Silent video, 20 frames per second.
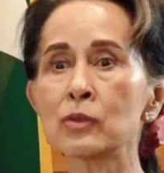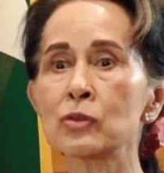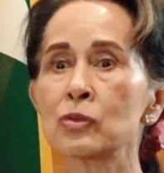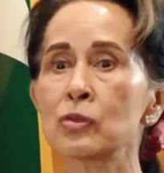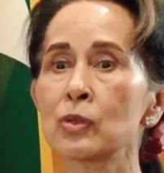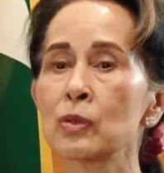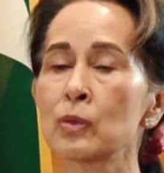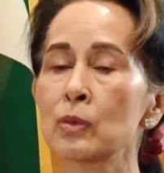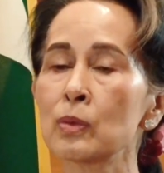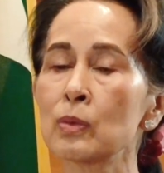
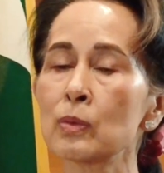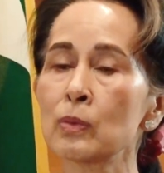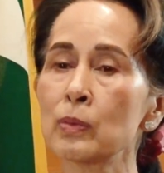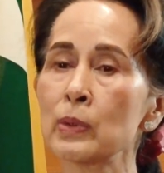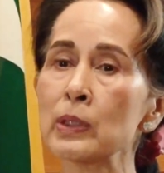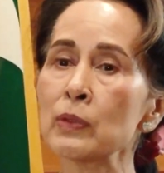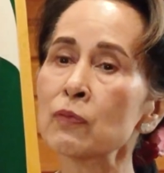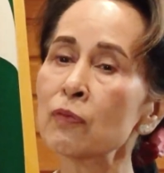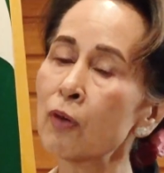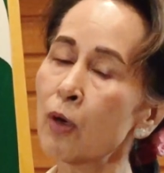So
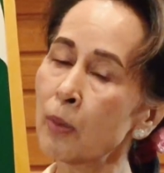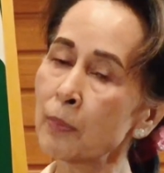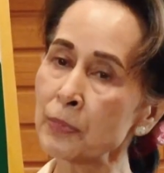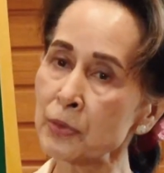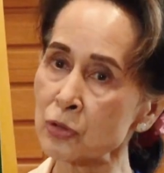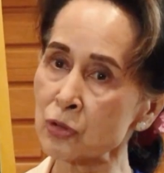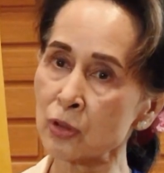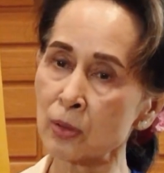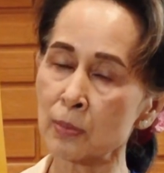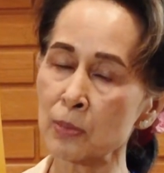we
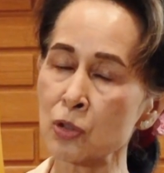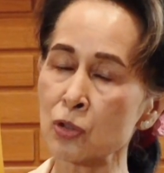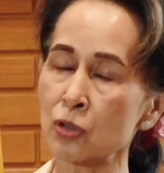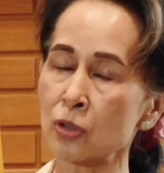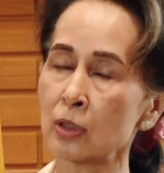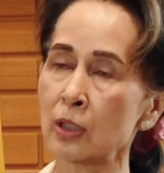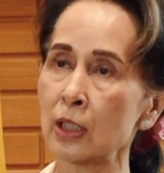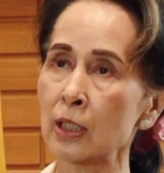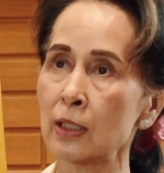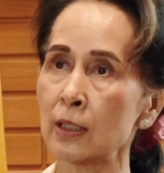formed this
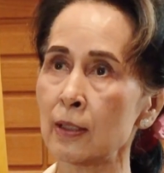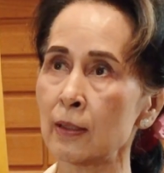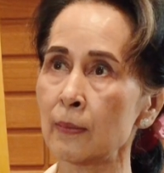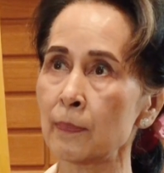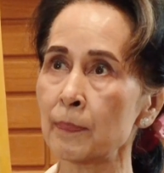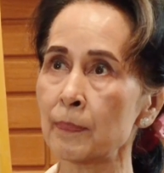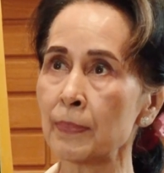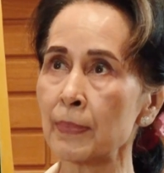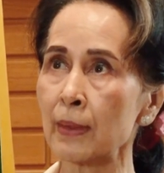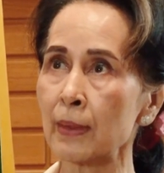commission in